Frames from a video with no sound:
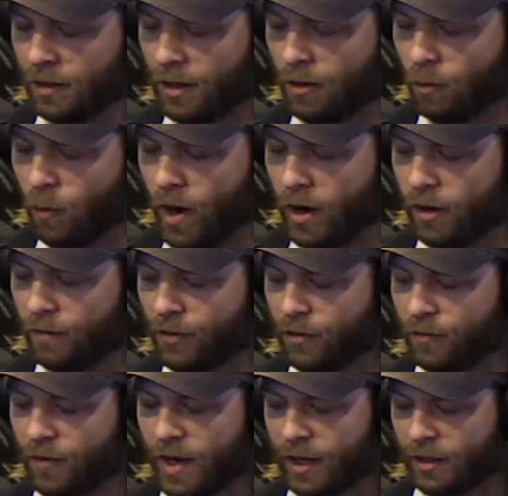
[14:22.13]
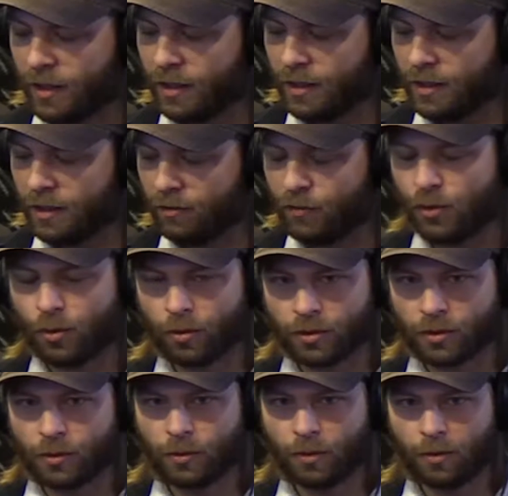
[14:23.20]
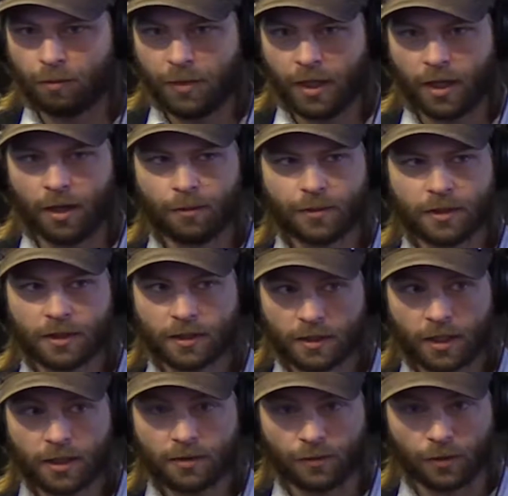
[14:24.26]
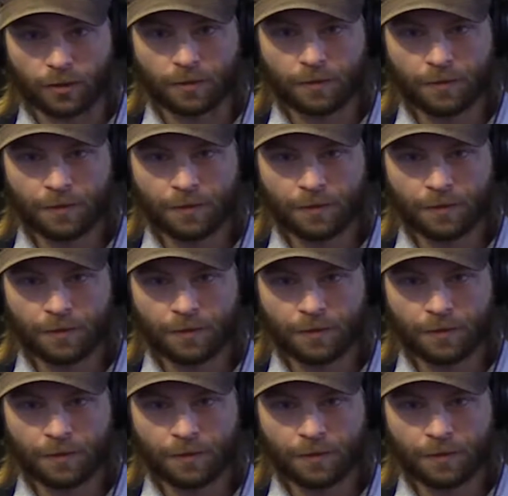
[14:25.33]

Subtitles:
aware of the fact that if your school becomes successful,